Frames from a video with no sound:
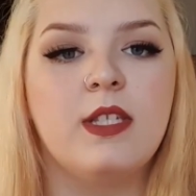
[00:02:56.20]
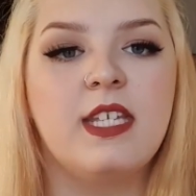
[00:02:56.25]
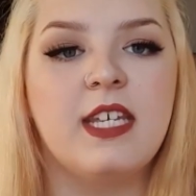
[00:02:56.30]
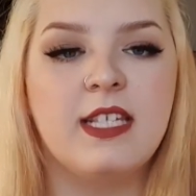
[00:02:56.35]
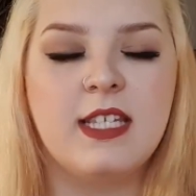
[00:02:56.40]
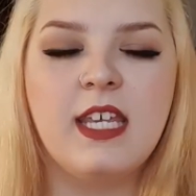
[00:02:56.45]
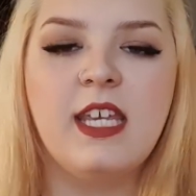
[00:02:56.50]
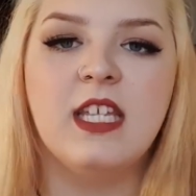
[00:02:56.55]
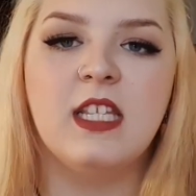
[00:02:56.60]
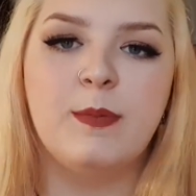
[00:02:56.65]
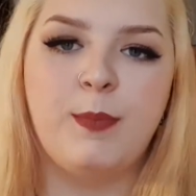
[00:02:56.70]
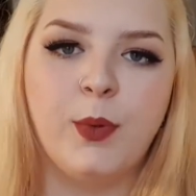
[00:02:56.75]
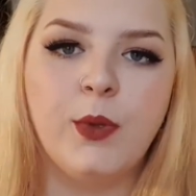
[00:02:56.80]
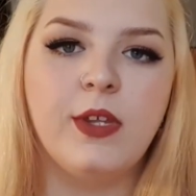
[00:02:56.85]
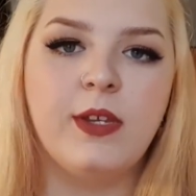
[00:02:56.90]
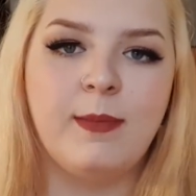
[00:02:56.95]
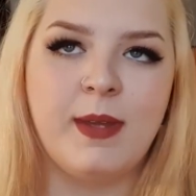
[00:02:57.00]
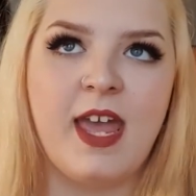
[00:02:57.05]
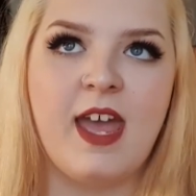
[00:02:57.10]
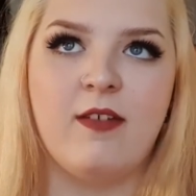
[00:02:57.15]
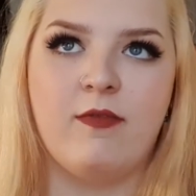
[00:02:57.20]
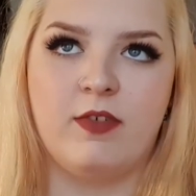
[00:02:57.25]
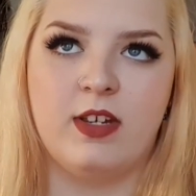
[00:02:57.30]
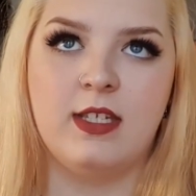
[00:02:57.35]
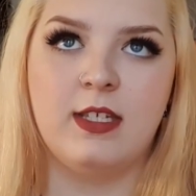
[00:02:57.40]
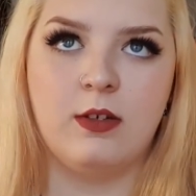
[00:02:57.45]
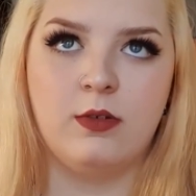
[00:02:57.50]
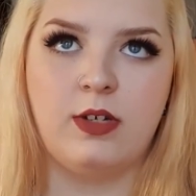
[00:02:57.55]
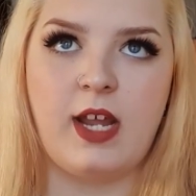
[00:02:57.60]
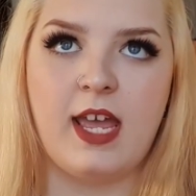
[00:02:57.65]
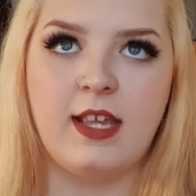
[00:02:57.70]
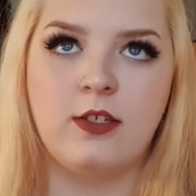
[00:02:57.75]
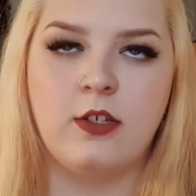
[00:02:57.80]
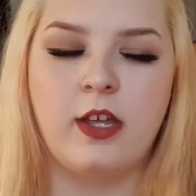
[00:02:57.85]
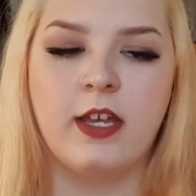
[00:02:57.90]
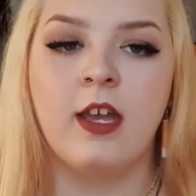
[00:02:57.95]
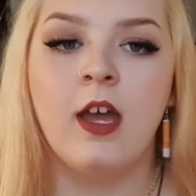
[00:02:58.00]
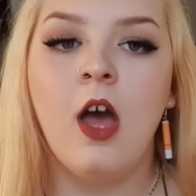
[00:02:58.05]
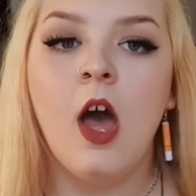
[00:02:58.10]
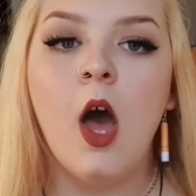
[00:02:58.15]
these kids bullied me every single day, so
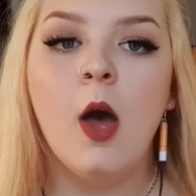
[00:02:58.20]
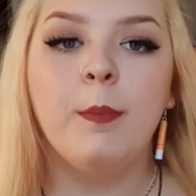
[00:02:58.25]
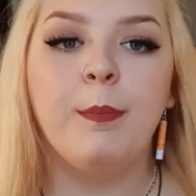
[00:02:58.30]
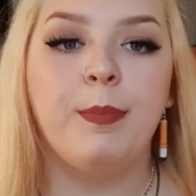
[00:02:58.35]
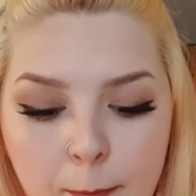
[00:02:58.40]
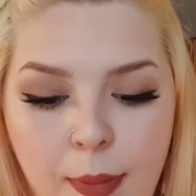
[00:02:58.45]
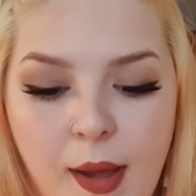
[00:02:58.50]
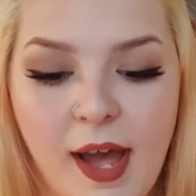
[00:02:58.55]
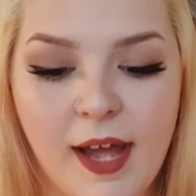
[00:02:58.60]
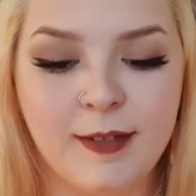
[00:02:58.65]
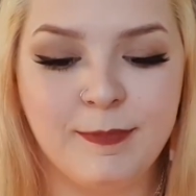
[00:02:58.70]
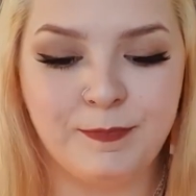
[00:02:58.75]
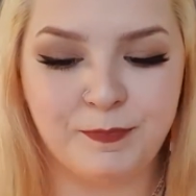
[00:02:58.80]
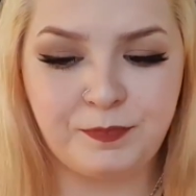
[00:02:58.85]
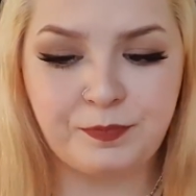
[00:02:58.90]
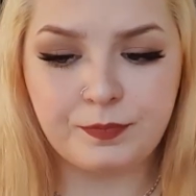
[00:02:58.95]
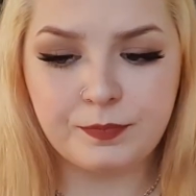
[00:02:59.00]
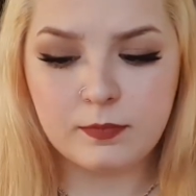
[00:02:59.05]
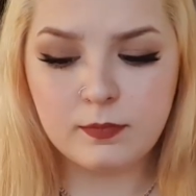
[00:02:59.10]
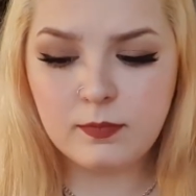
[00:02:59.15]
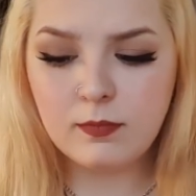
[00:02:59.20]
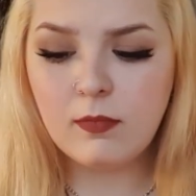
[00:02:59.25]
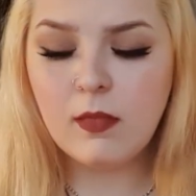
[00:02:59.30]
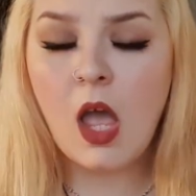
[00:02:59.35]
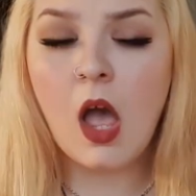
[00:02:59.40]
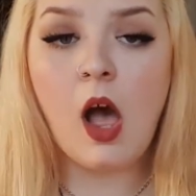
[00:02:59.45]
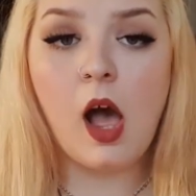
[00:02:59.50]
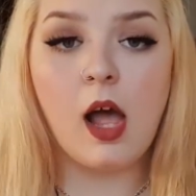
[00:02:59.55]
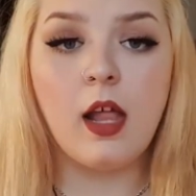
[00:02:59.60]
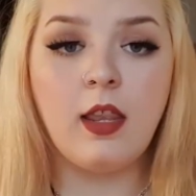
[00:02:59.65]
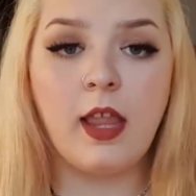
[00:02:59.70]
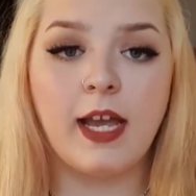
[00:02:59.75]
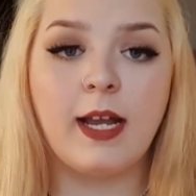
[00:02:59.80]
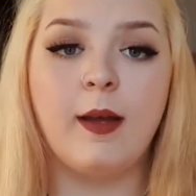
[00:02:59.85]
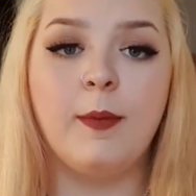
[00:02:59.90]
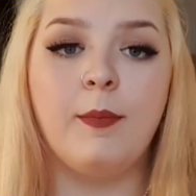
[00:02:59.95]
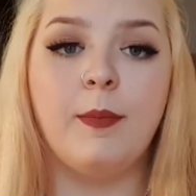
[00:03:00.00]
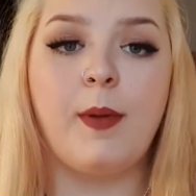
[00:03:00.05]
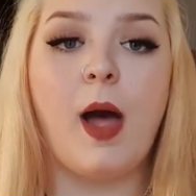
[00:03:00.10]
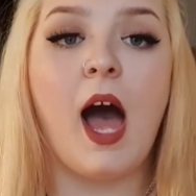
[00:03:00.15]
like, but like
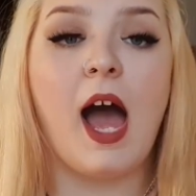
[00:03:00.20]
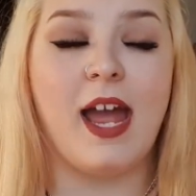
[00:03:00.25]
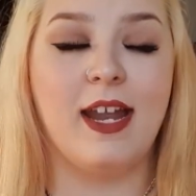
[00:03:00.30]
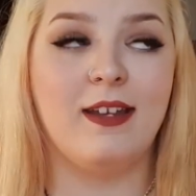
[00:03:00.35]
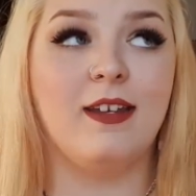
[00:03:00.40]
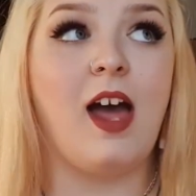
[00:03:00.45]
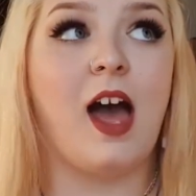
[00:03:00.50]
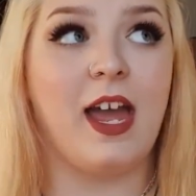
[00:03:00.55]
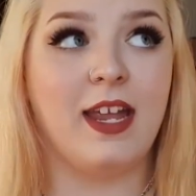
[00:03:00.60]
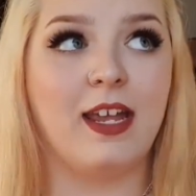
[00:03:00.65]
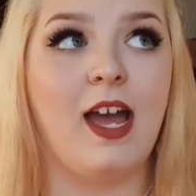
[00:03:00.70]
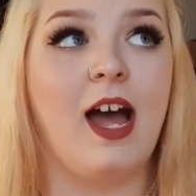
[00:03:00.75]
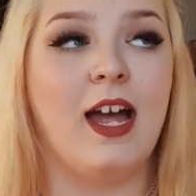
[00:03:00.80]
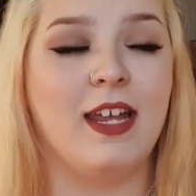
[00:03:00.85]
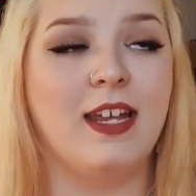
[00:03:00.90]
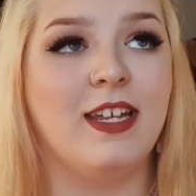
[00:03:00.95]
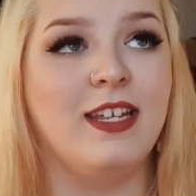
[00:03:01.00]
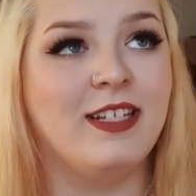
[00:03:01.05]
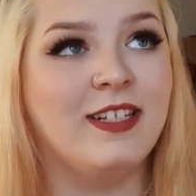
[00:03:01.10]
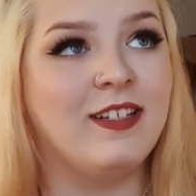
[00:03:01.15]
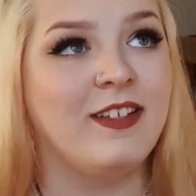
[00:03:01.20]
I